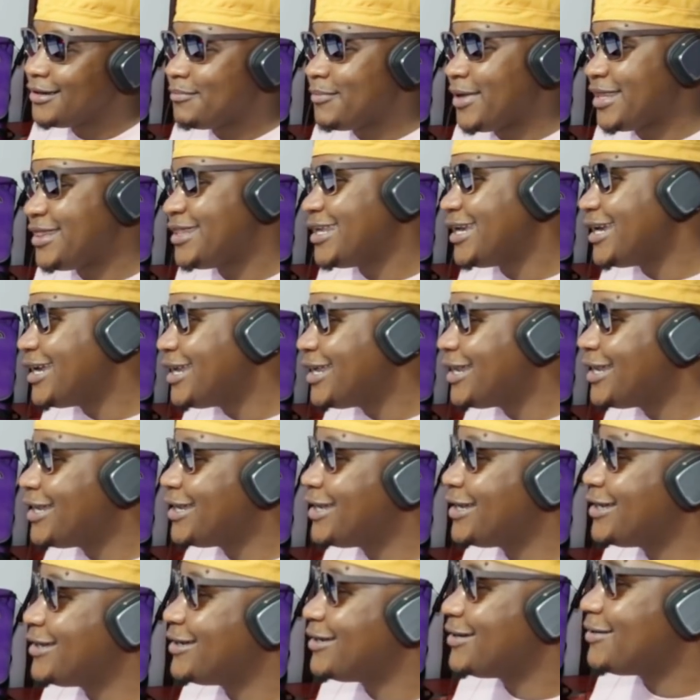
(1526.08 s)
but
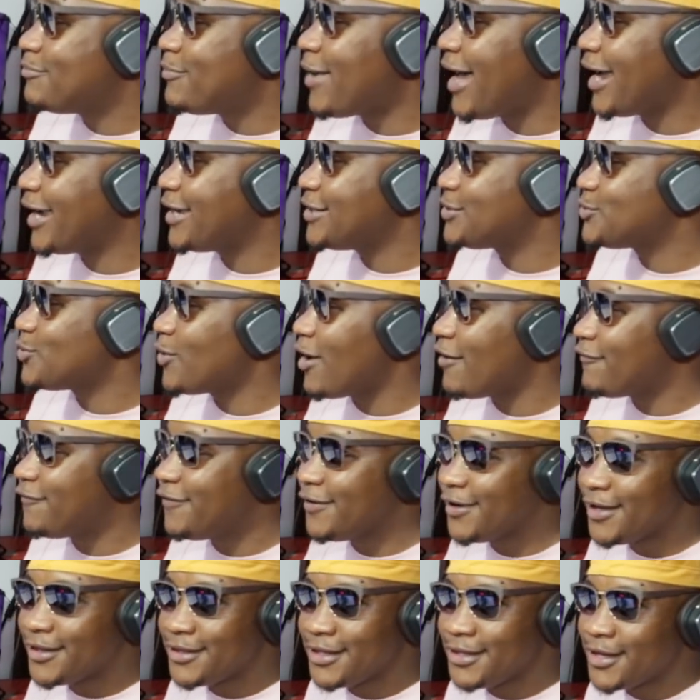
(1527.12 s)
then back into
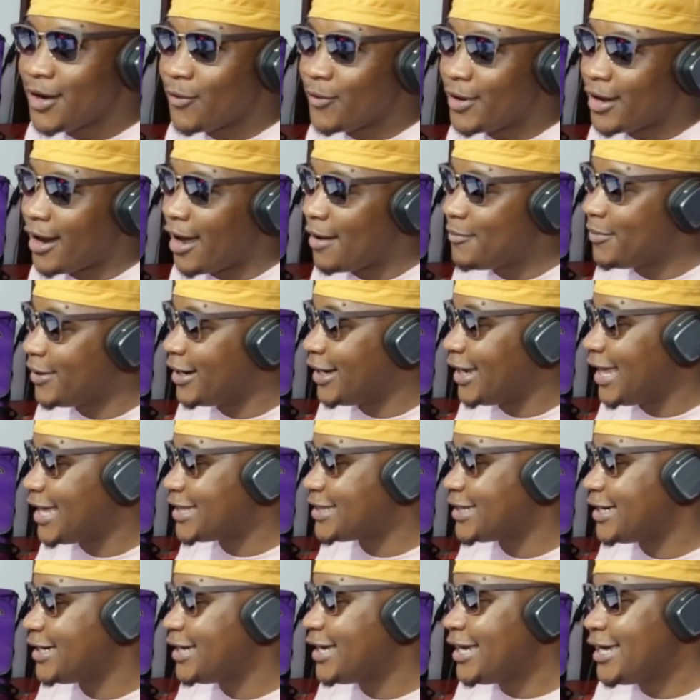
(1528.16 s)
Africa, then that will happen. I like
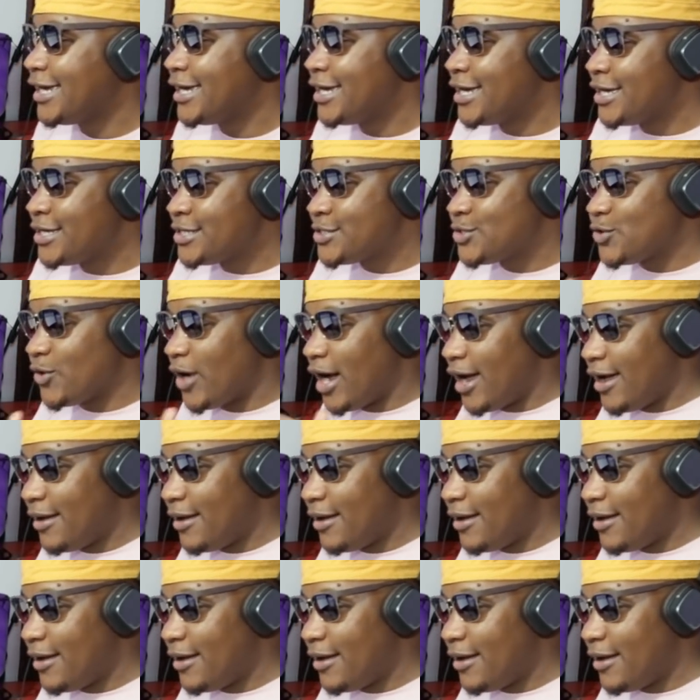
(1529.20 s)
that. So